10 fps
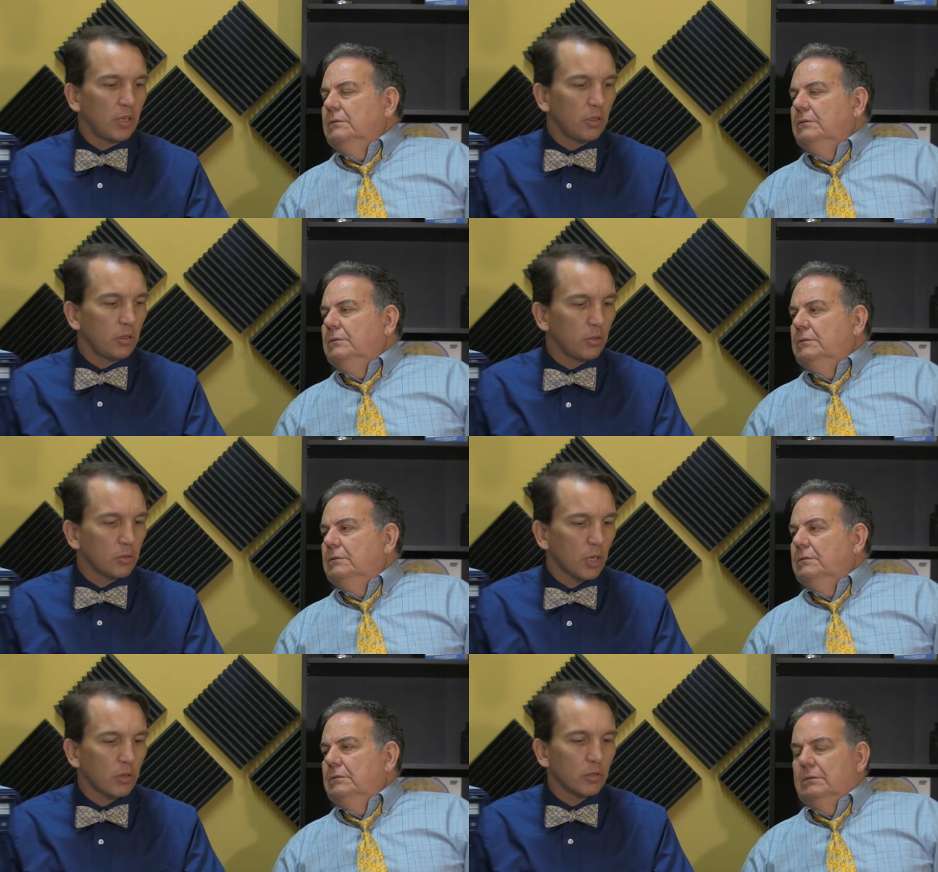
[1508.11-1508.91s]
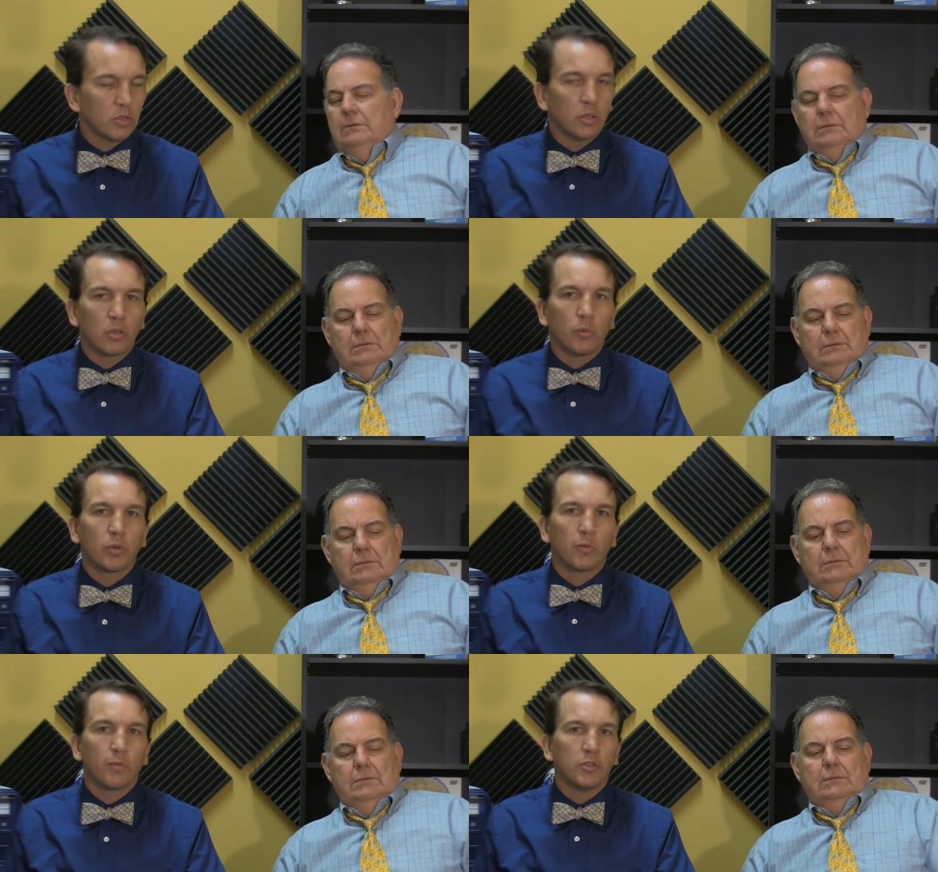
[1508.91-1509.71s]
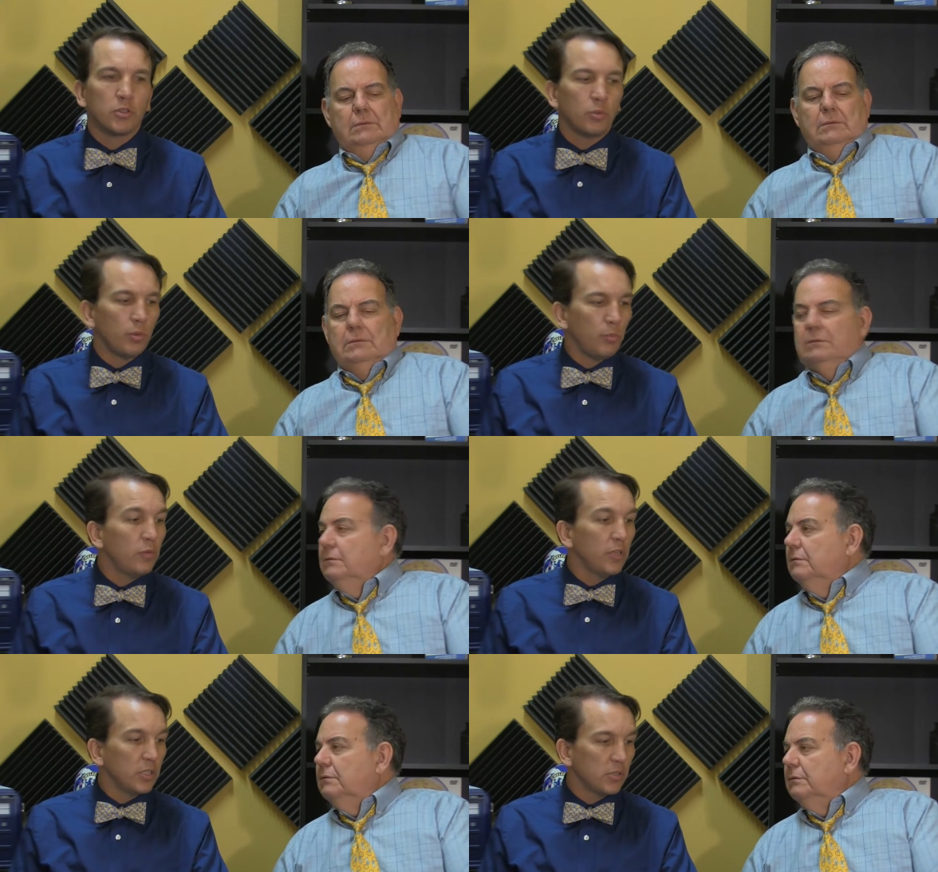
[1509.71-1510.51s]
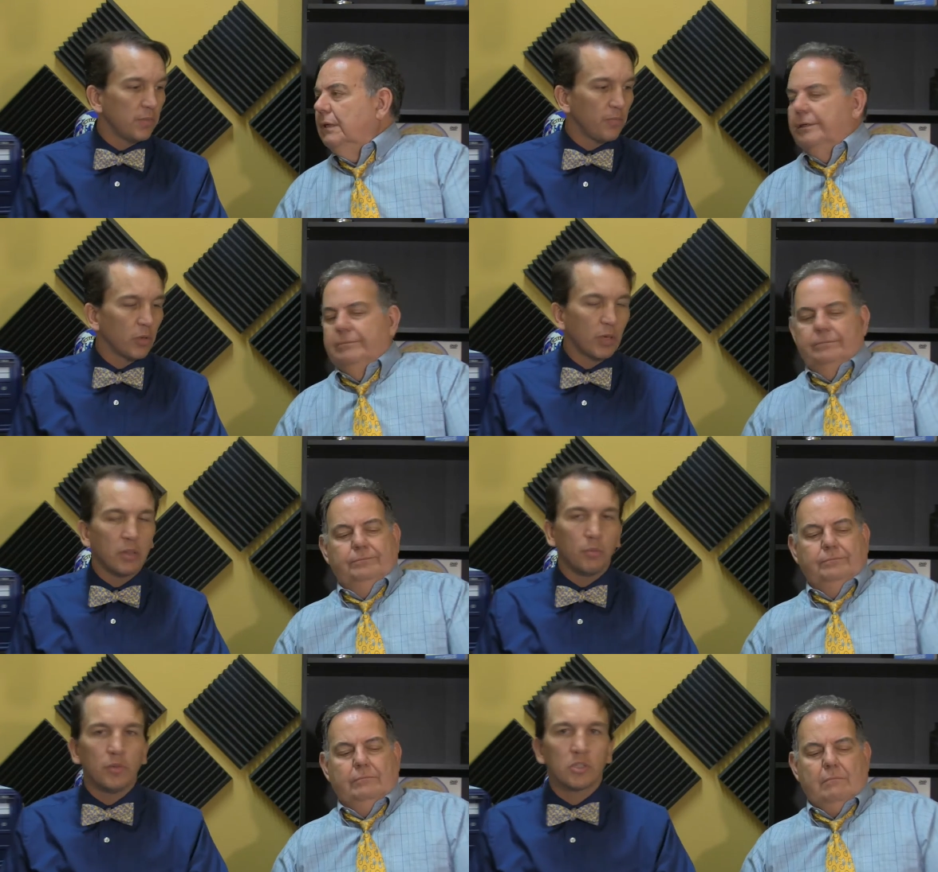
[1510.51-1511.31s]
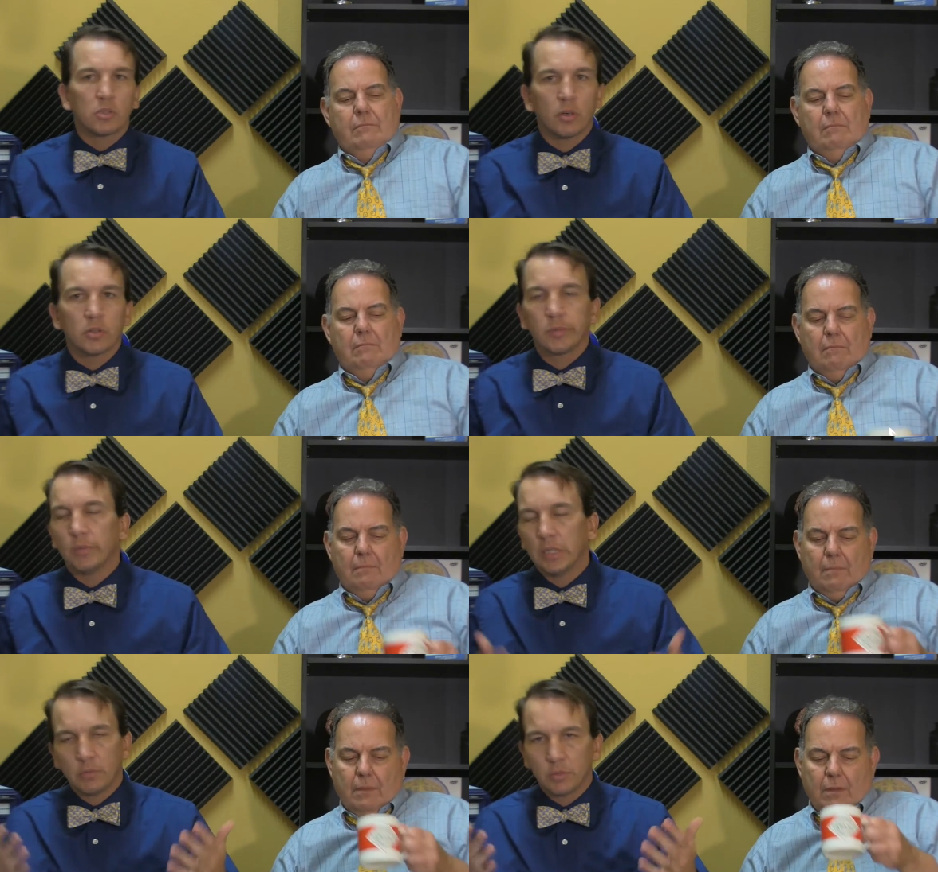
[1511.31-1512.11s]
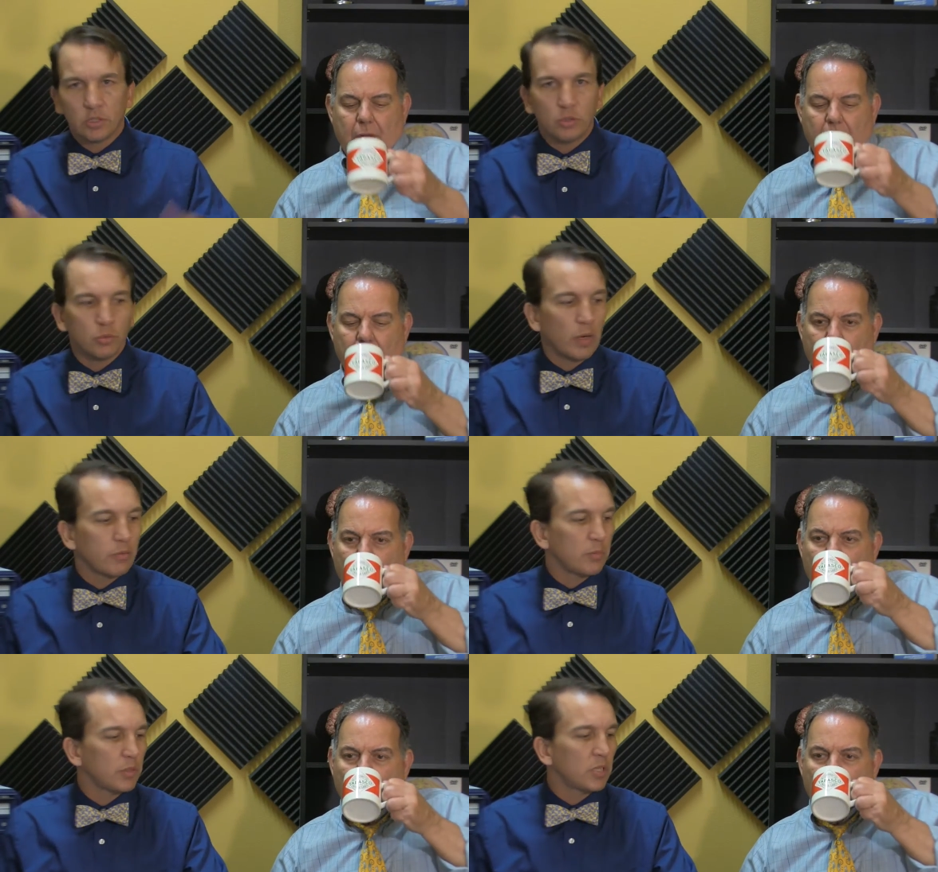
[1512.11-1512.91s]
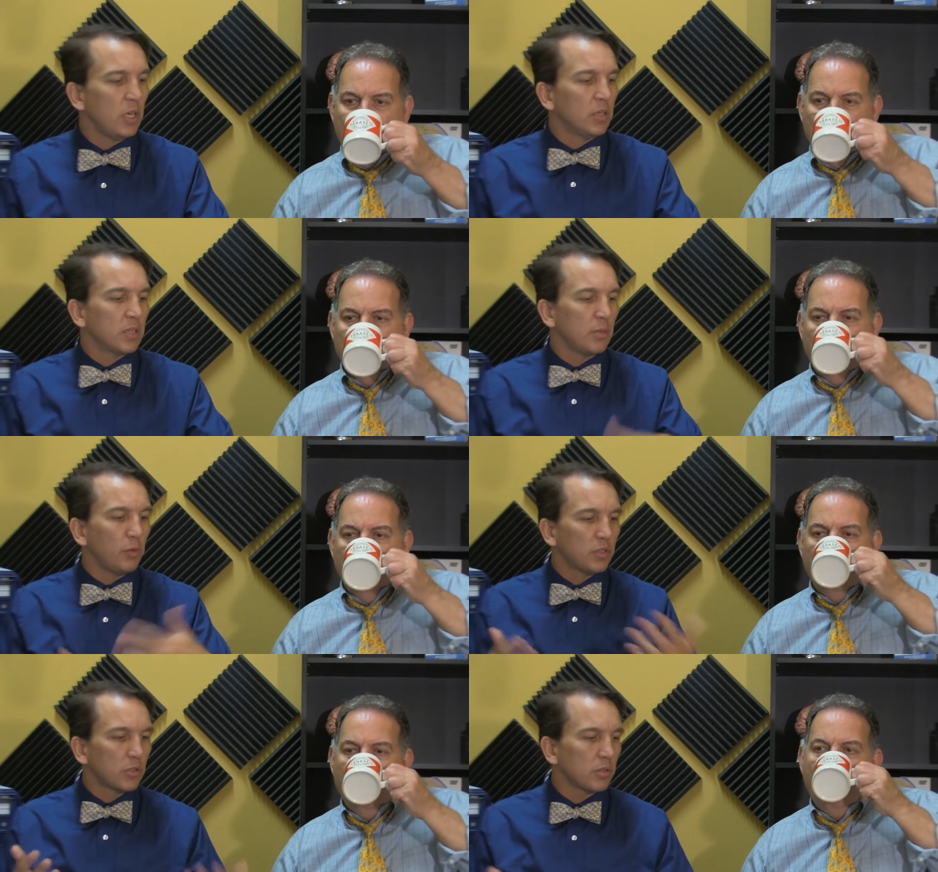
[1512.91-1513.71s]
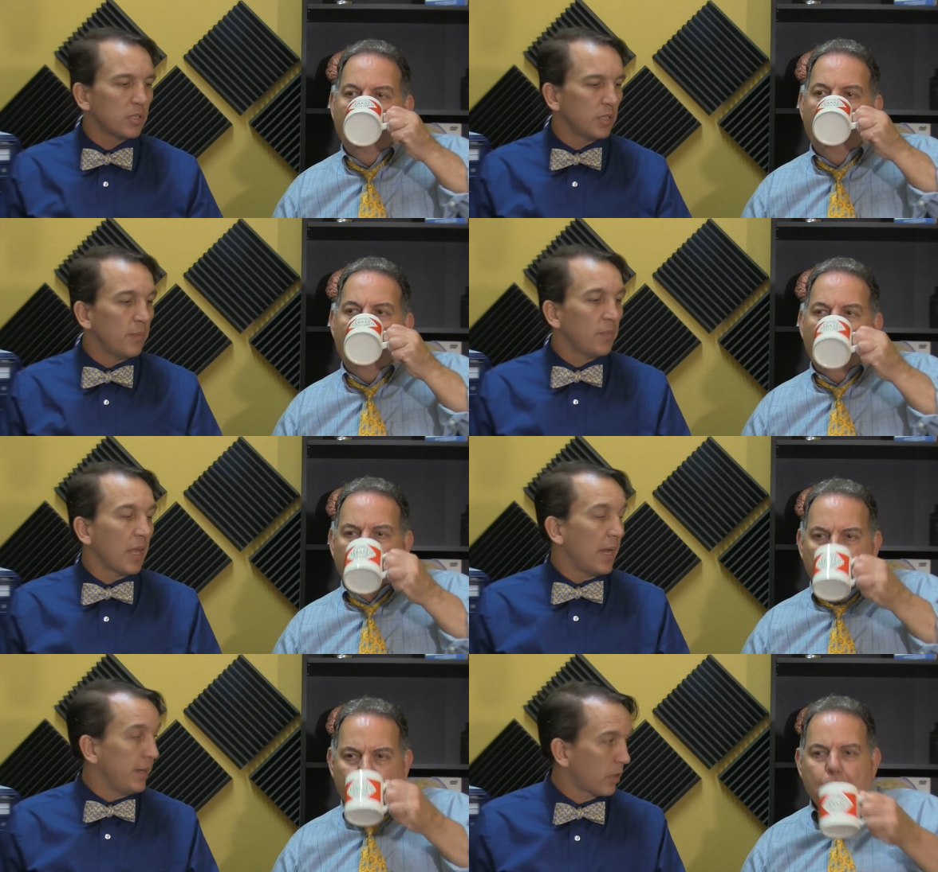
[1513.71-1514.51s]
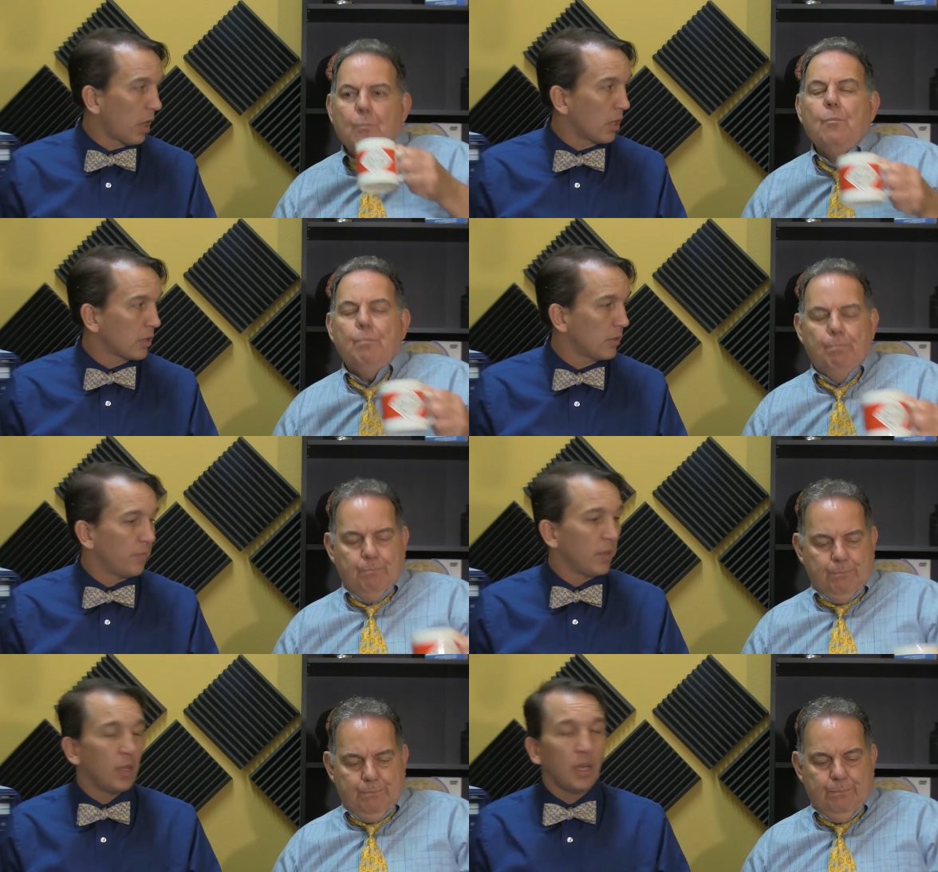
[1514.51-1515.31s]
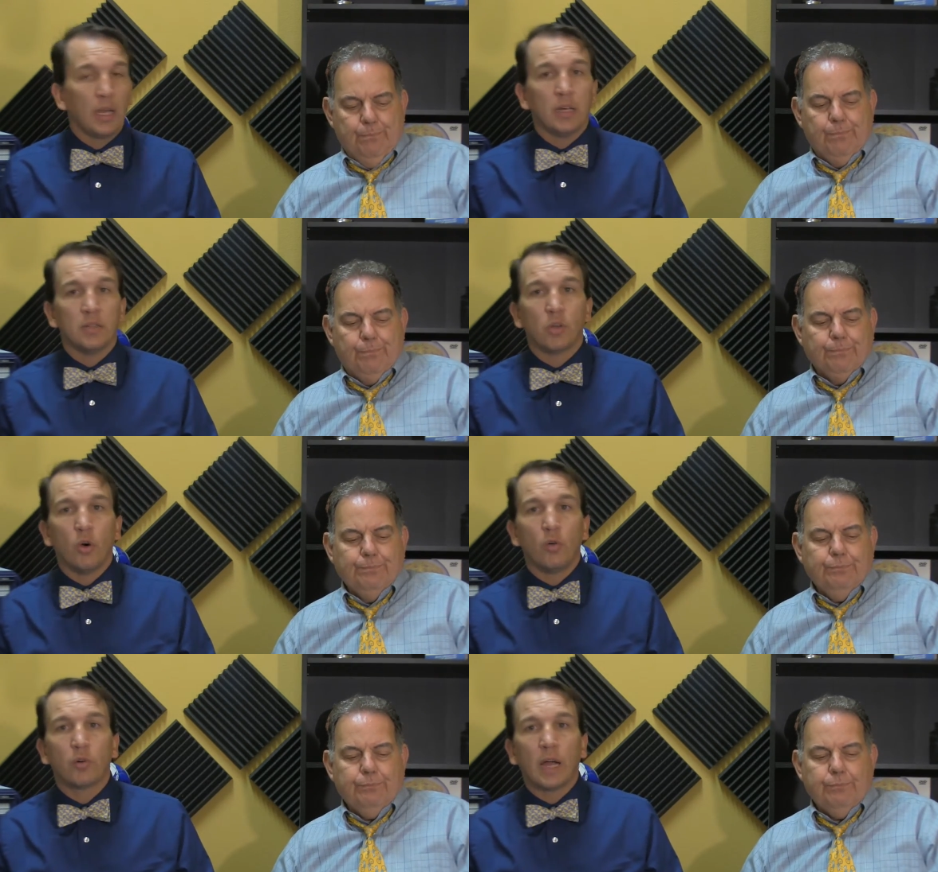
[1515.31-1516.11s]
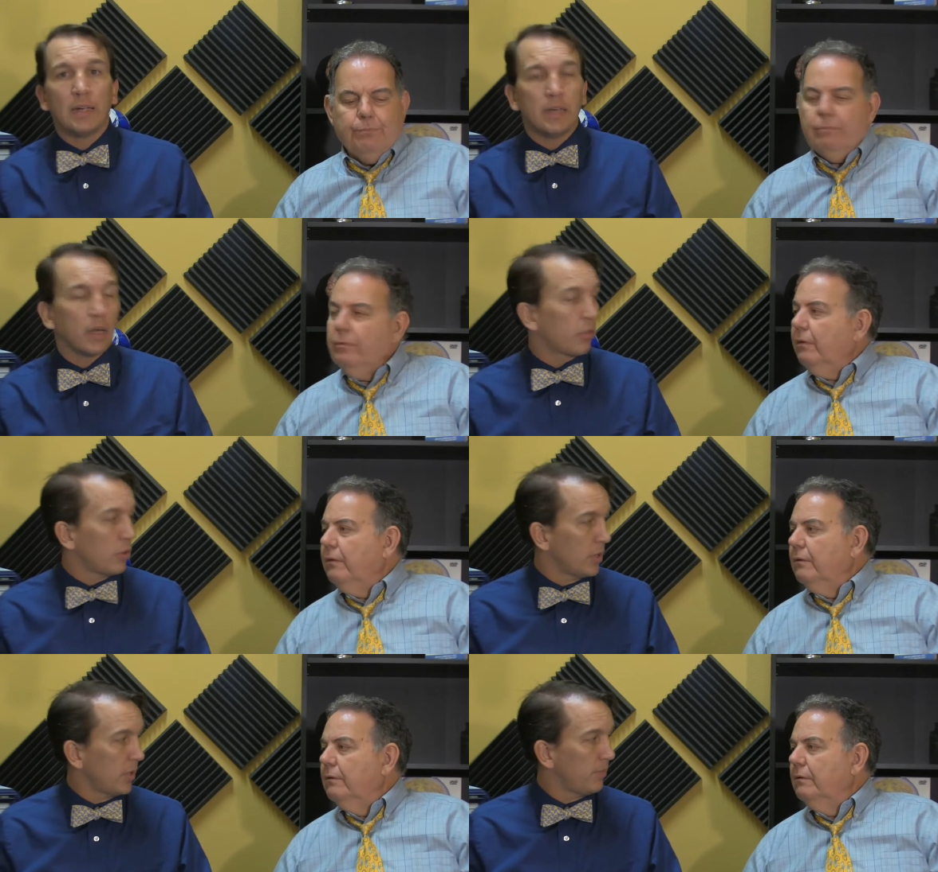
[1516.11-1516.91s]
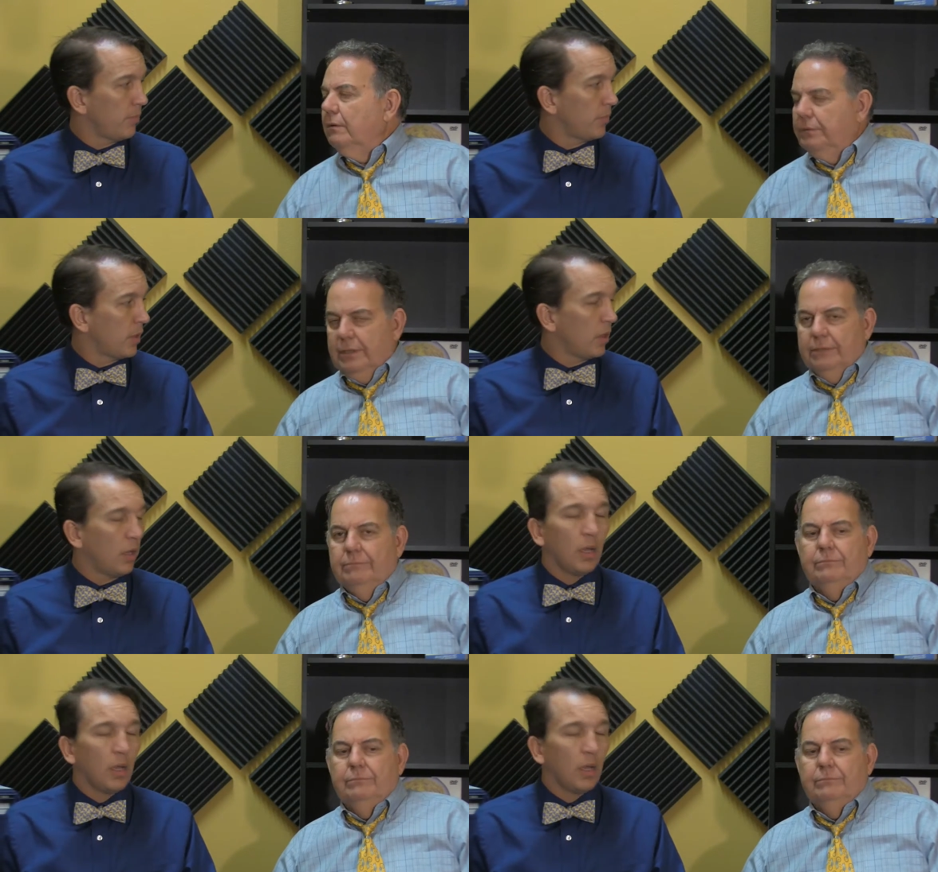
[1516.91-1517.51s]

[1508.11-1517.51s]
Speaker 1: your daughter is going to go with her friends to the movies. Right. Okay. The movie starts. Uh, we'll just use round numbers. Say the movie starts at eight o'clock mm-hmm. and is over at nine thirty. Okay.